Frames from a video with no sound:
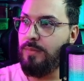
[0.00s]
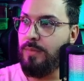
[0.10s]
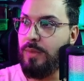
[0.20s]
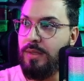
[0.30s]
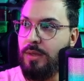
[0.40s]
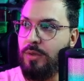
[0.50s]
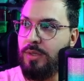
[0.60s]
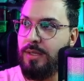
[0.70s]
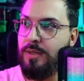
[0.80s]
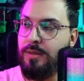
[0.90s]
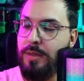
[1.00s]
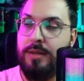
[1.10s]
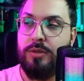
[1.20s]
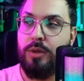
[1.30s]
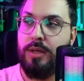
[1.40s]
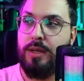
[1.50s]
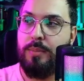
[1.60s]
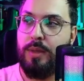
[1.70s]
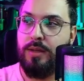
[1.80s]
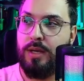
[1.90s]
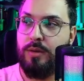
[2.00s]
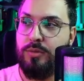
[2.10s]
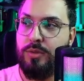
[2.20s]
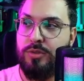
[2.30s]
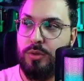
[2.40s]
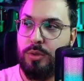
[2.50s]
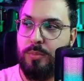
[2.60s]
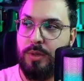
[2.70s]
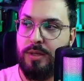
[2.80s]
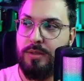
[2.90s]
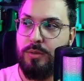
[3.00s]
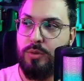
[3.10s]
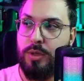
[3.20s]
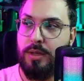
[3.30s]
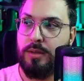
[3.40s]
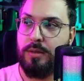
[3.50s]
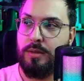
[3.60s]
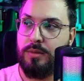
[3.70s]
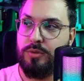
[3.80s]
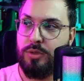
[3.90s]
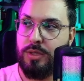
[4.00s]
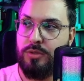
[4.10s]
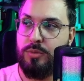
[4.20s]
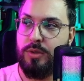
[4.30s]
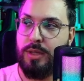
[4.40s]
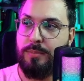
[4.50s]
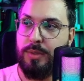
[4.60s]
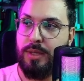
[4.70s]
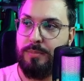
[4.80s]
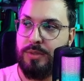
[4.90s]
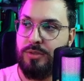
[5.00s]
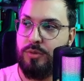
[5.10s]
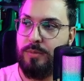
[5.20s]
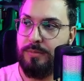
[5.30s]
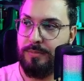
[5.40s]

All right, here. It's talking about how to install a price. Okay. You need to run npm install.